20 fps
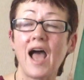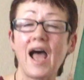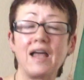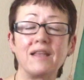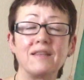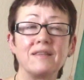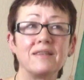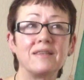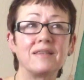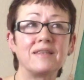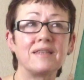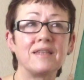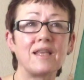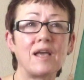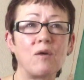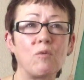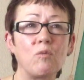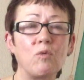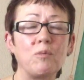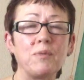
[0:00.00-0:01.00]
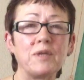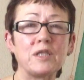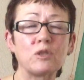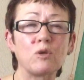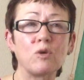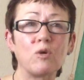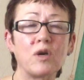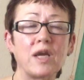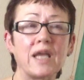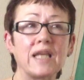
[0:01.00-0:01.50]
and we'll be
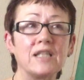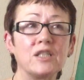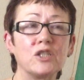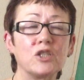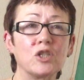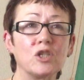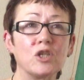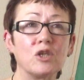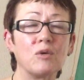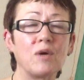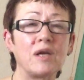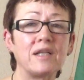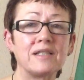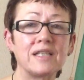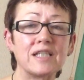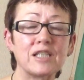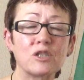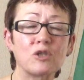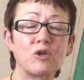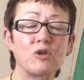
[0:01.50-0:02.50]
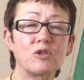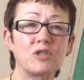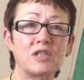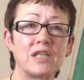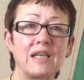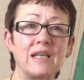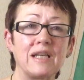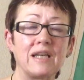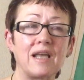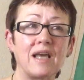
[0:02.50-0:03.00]
talking to and
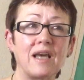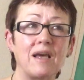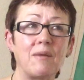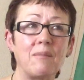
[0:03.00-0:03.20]
discussing